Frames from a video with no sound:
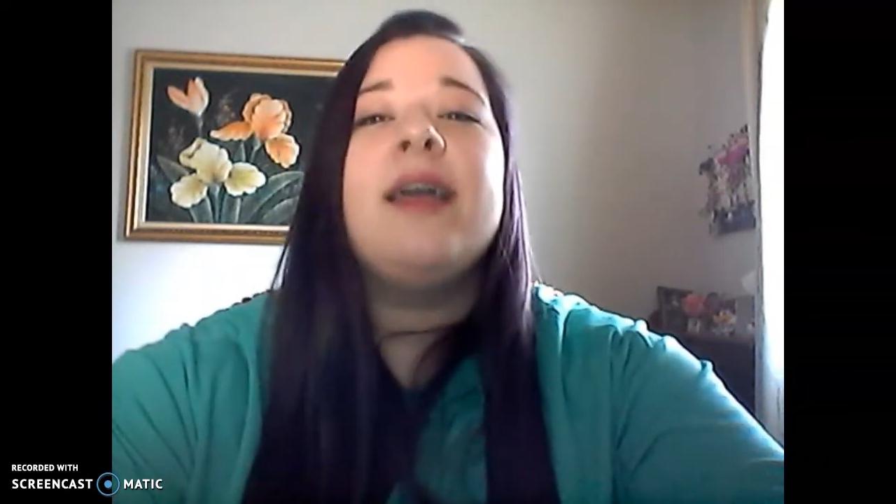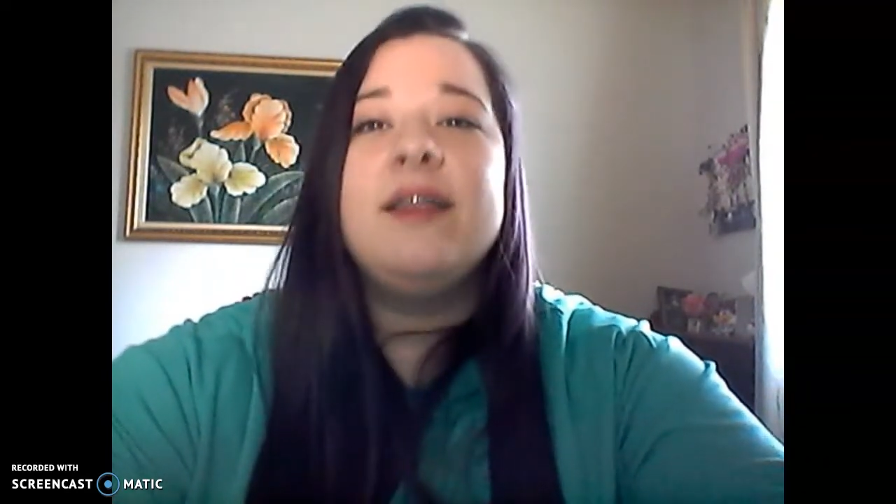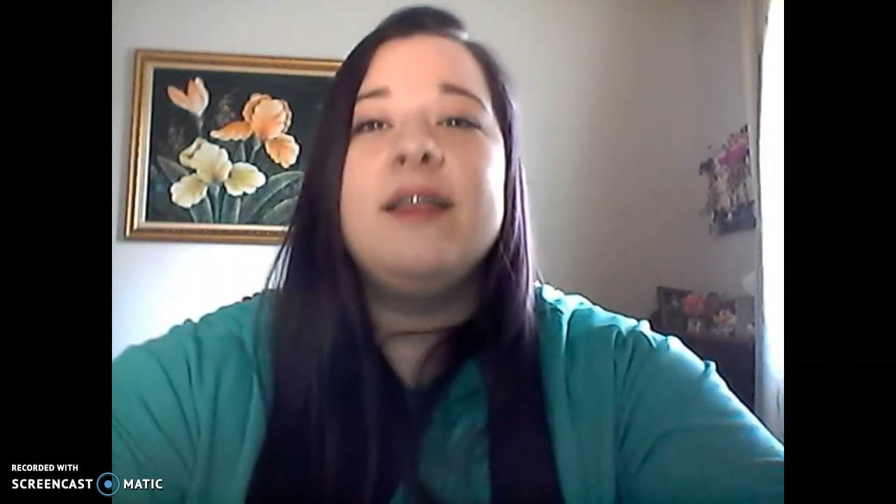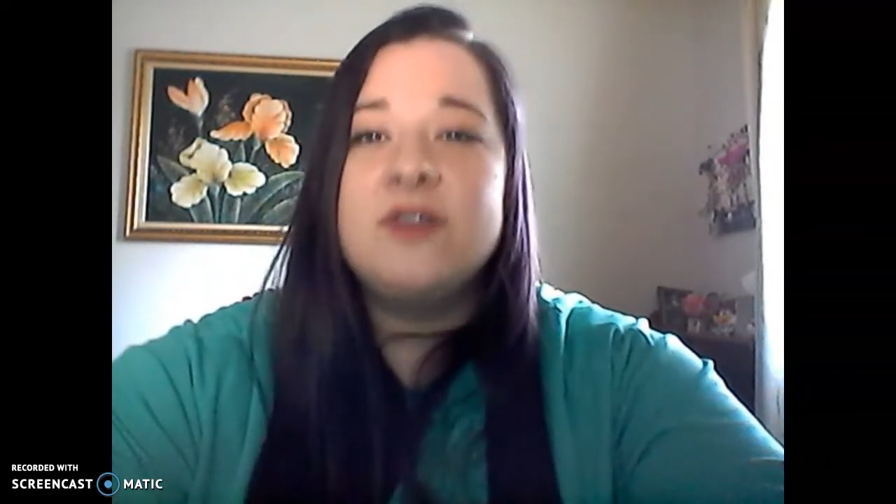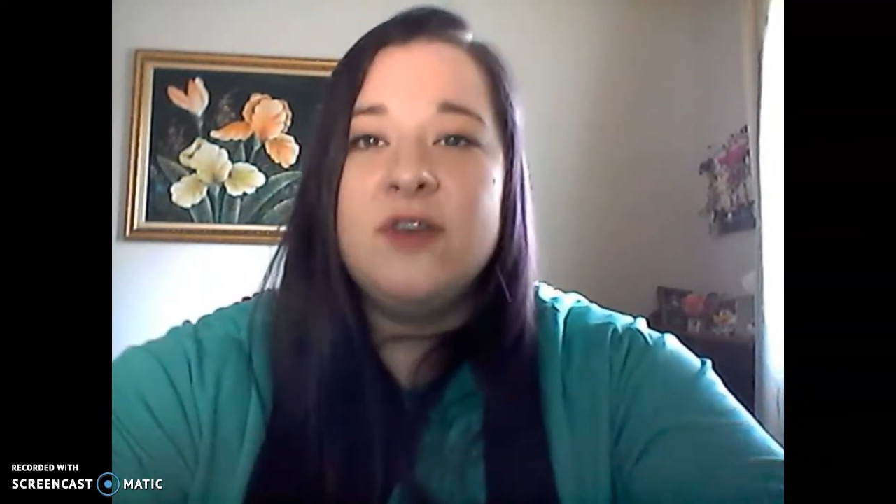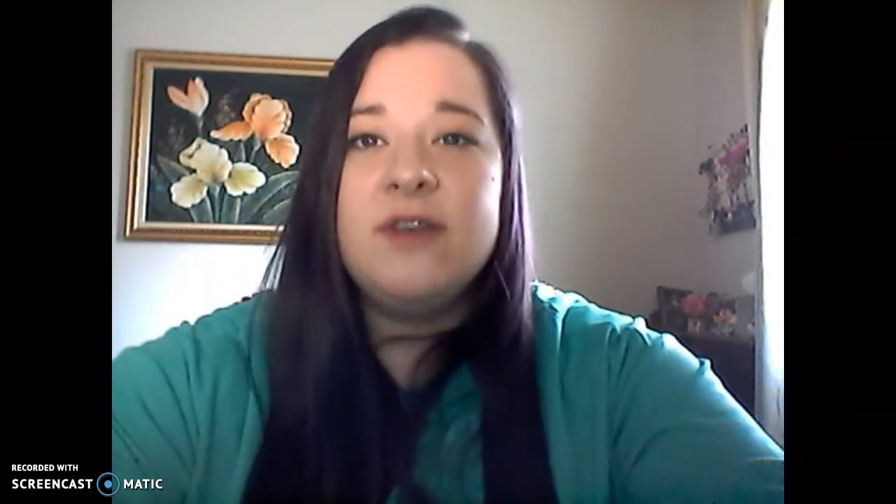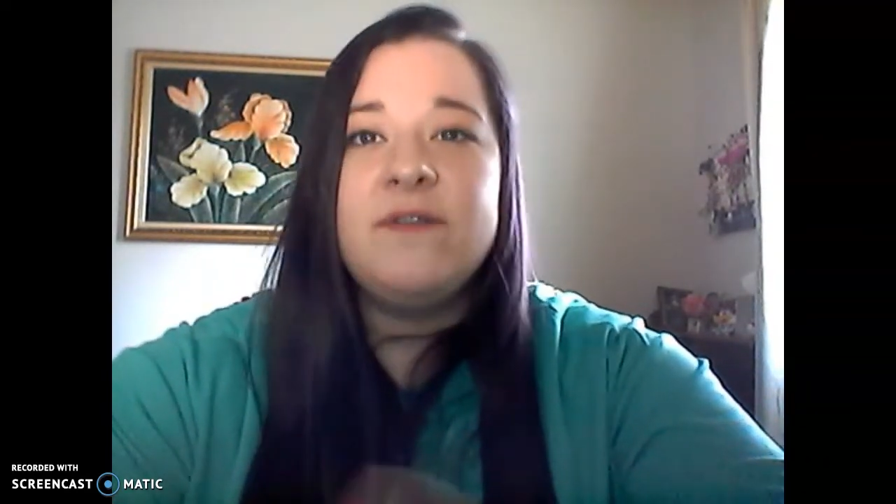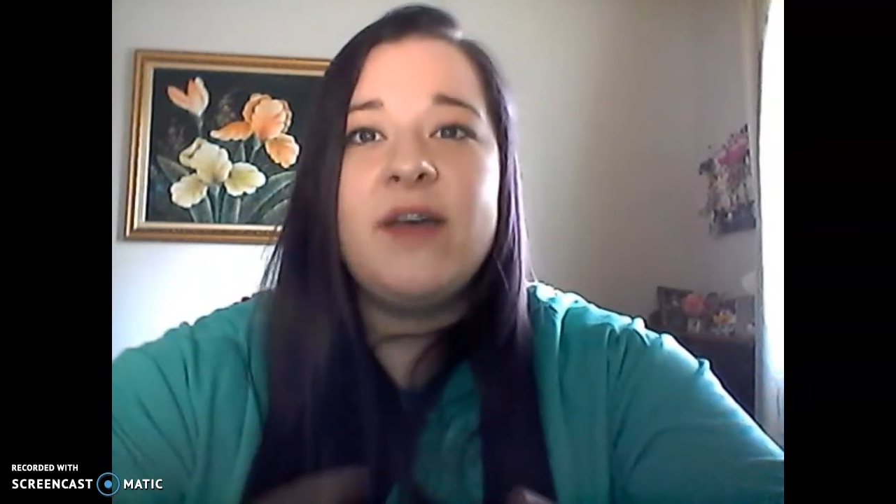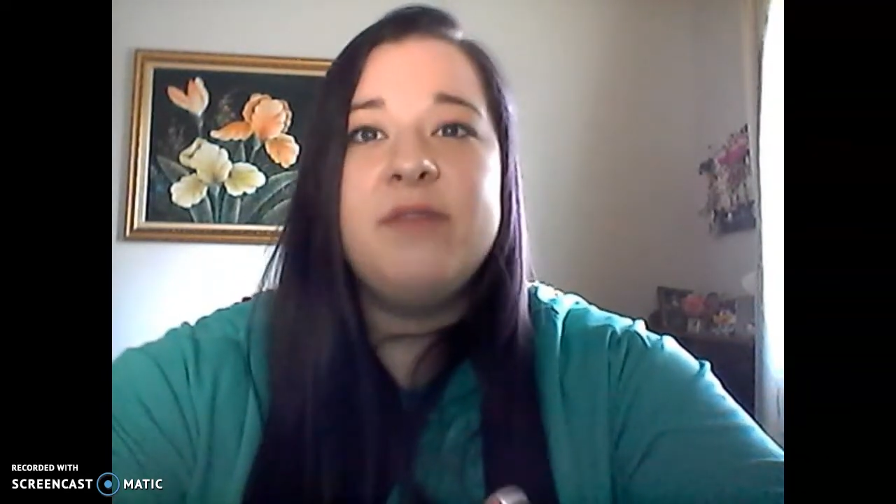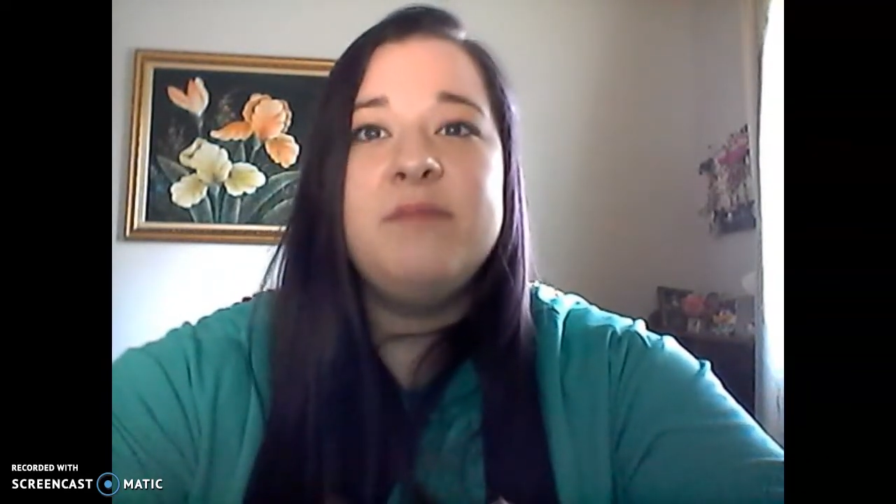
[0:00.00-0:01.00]
And so you can
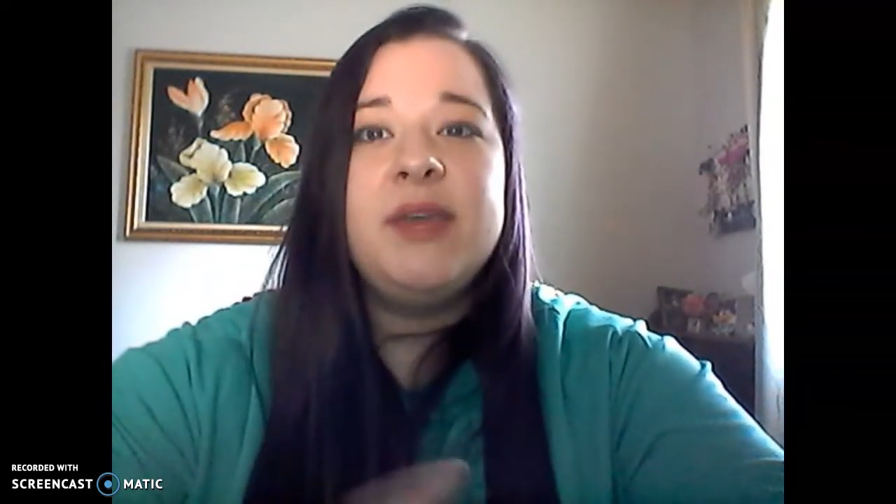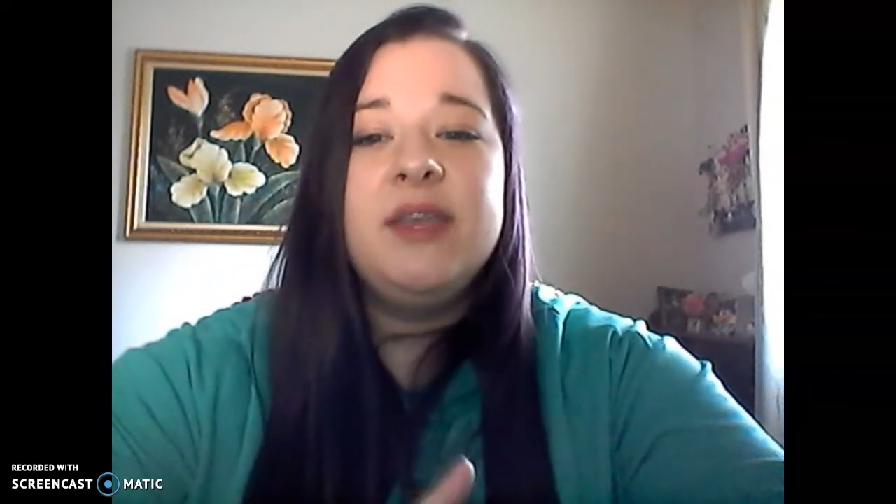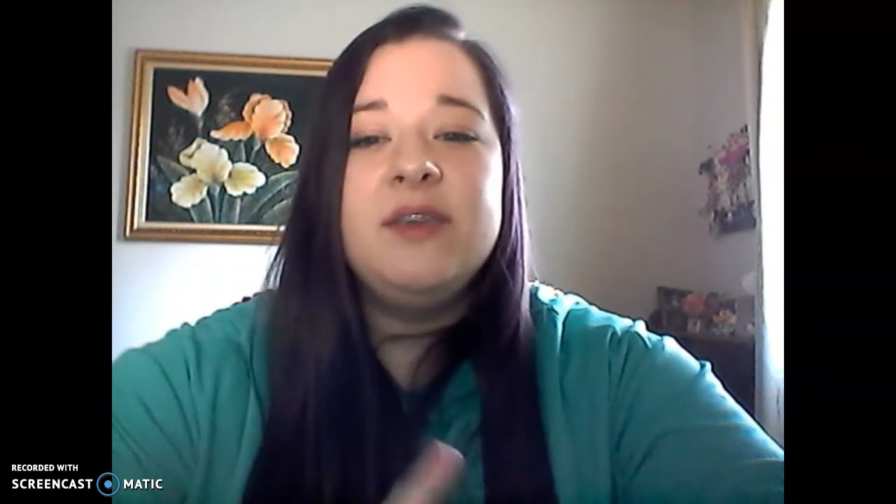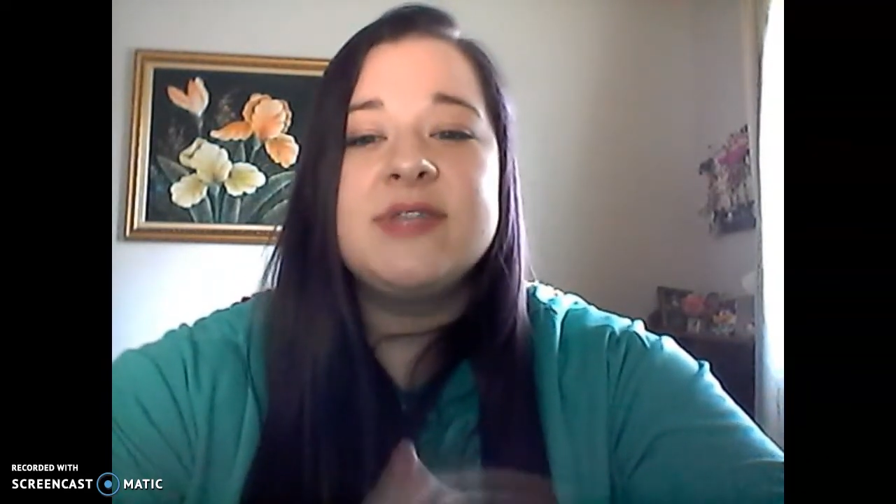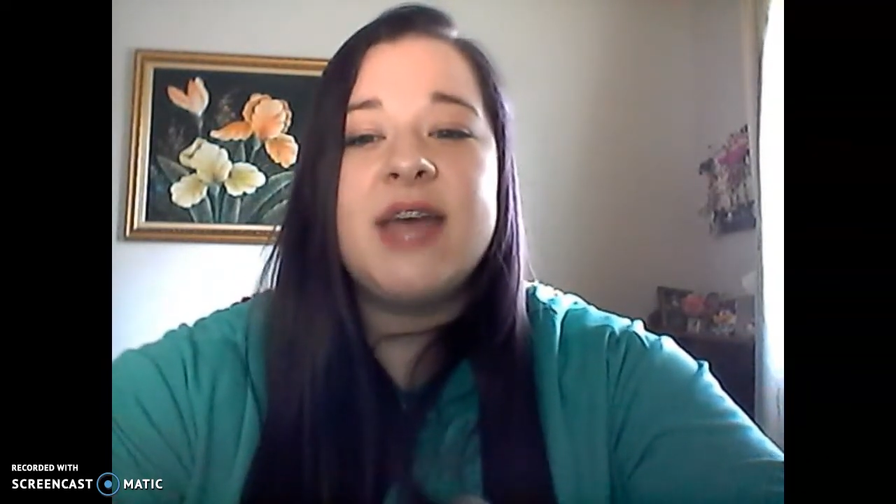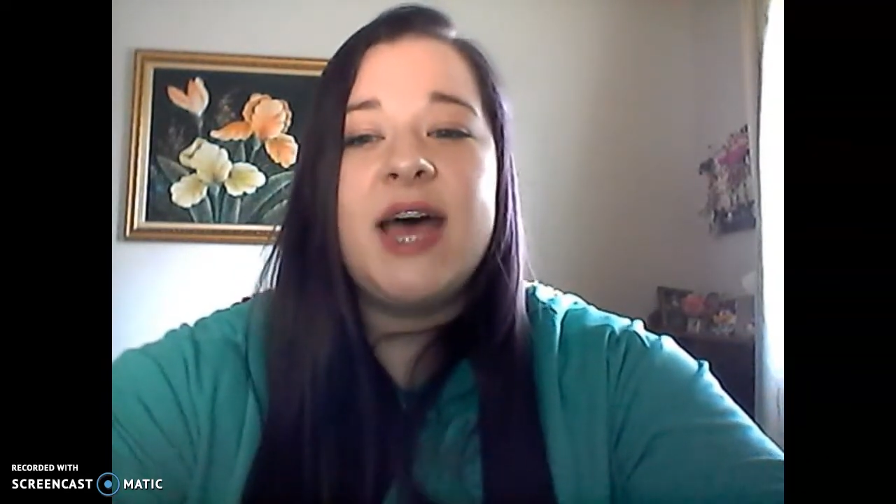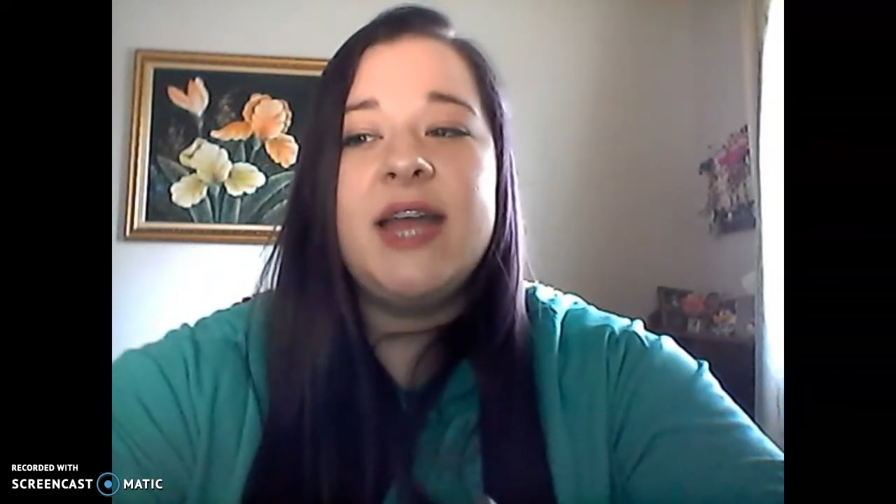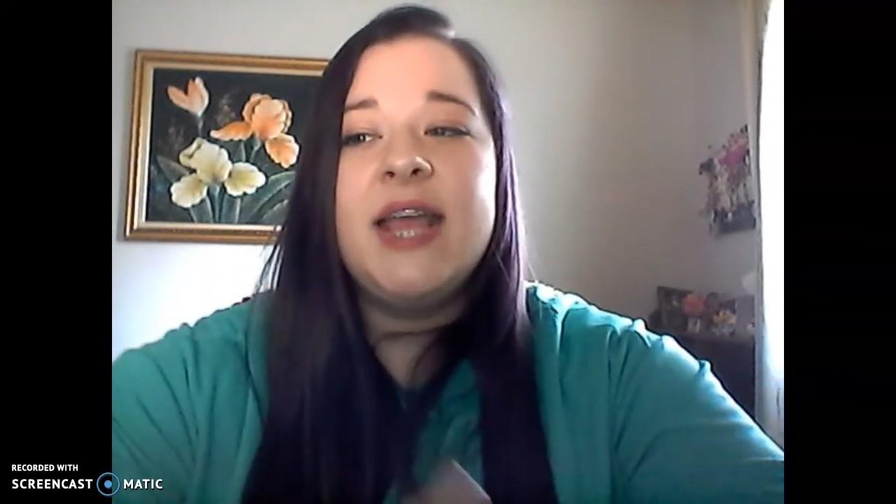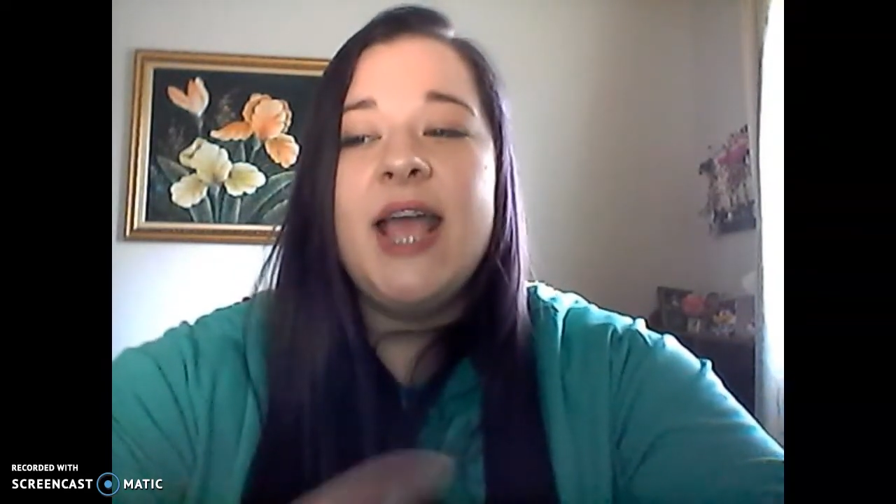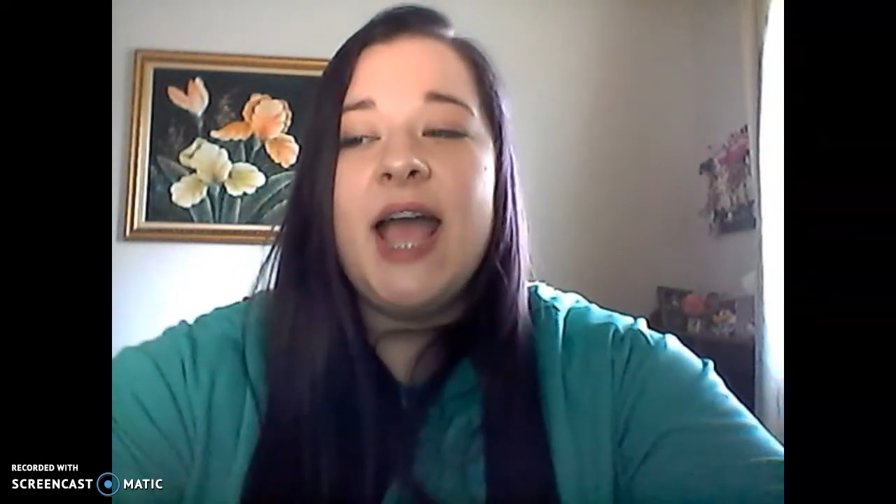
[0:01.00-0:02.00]
find me and use
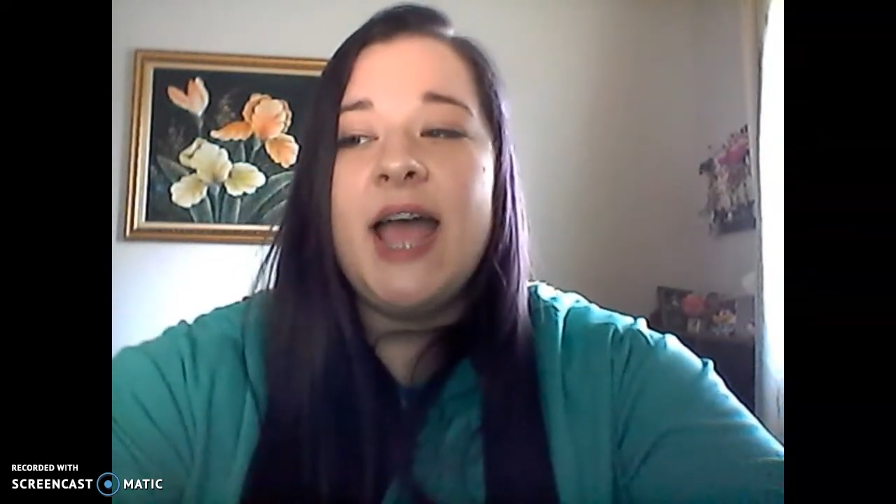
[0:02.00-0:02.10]
that.